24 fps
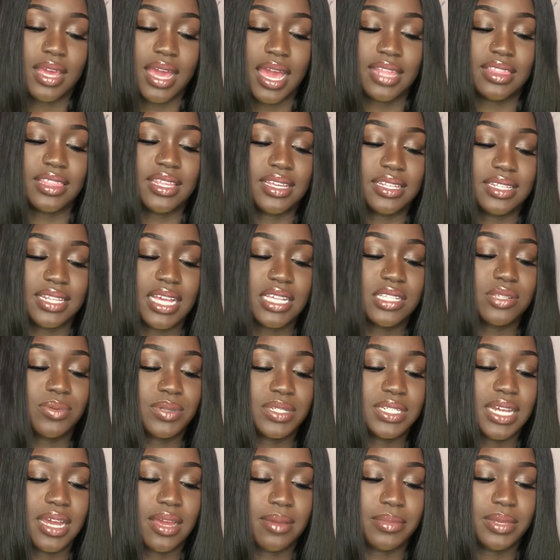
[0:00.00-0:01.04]
I think that's
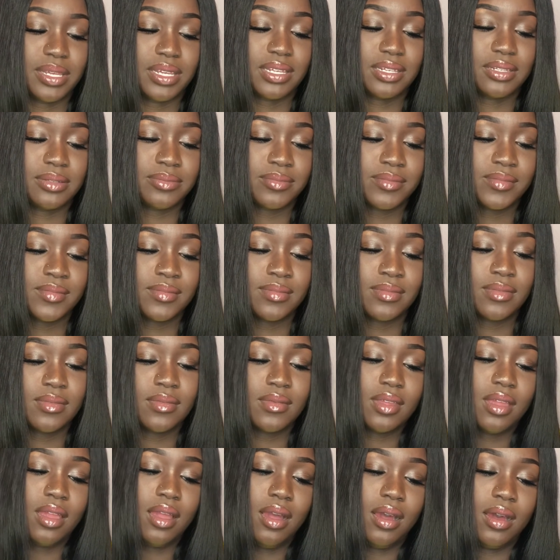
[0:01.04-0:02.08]
what y'all mean.
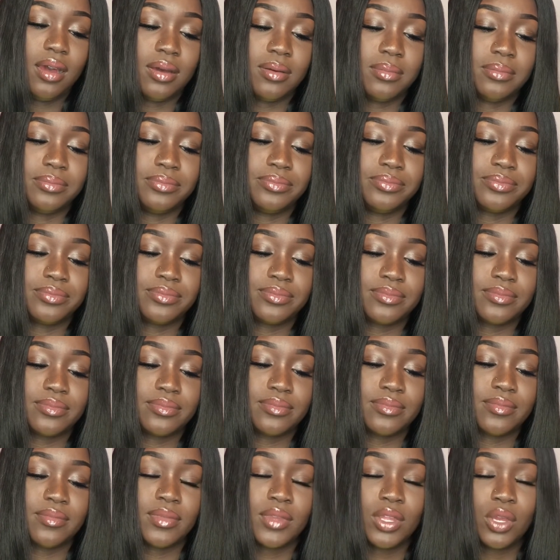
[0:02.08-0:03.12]
Um
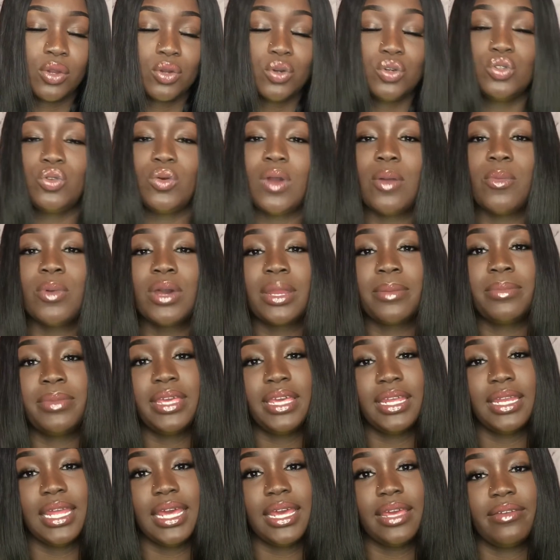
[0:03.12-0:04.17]
who do I want to
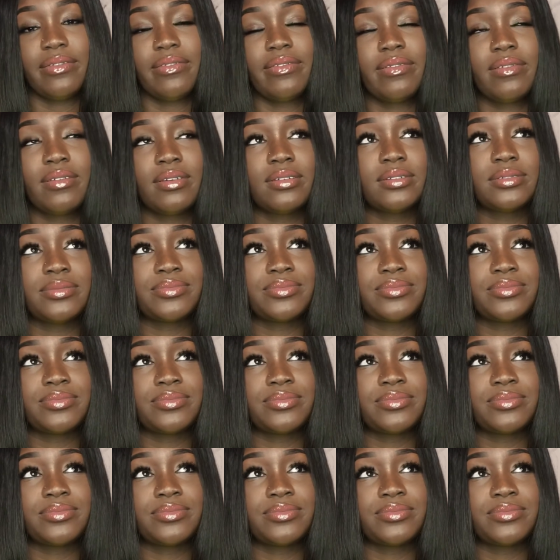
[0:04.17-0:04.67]
be in life?